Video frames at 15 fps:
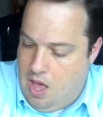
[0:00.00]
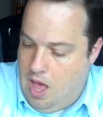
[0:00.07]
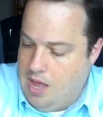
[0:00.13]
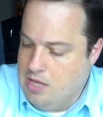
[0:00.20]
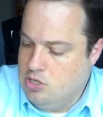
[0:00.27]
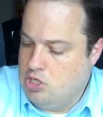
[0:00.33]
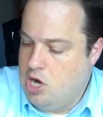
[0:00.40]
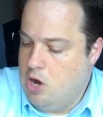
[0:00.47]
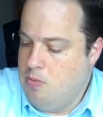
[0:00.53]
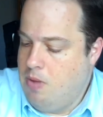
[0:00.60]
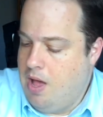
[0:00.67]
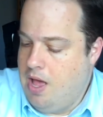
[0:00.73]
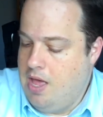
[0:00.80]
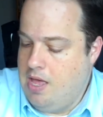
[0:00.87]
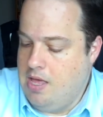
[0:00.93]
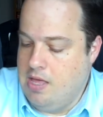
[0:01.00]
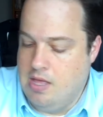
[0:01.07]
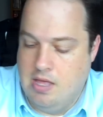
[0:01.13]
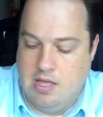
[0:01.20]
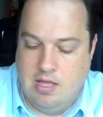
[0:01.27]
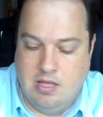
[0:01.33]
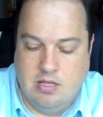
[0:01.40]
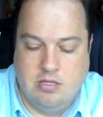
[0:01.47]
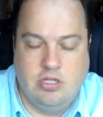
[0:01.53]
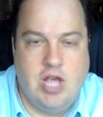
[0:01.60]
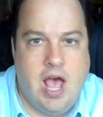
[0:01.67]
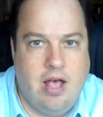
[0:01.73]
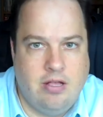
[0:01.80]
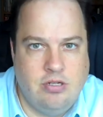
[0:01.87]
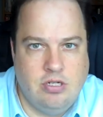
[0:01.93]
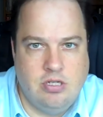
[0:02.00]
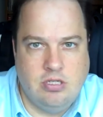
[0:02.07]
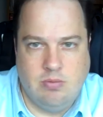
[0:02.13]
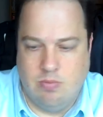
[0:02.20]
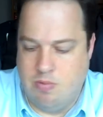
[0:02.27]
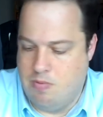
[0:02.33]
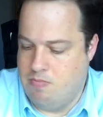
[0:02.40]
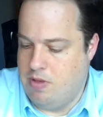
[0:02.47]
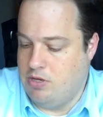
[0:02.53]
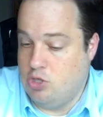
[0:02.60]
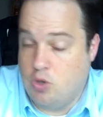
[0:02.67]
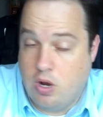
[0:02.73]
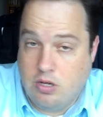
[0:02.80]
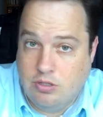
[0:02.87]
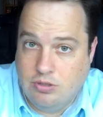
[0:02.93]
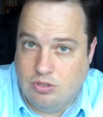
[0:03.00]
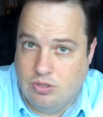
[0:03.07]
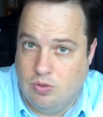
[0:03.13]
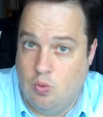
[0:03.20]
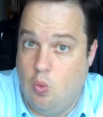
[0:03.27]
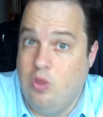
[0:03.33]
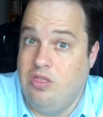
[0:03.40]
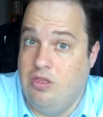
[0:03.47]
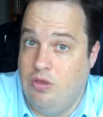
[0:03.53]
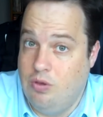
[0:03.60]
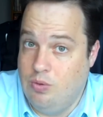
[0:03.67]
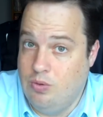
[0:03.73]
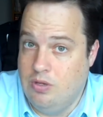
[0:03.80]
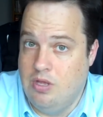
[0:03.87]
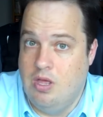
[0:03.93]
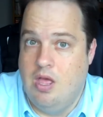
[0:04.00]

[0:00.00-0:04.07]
I can share my challenges, my struggles with you,